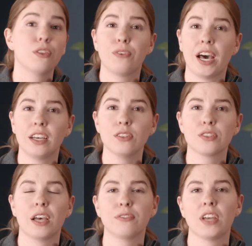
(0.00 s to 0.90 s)
the values
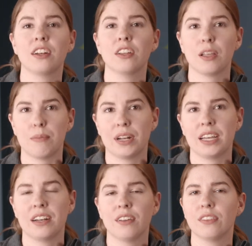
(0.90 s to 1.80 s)
left on
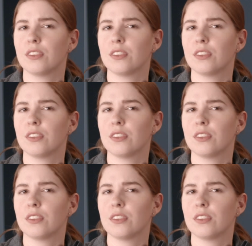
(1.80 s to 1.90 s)
unlimited,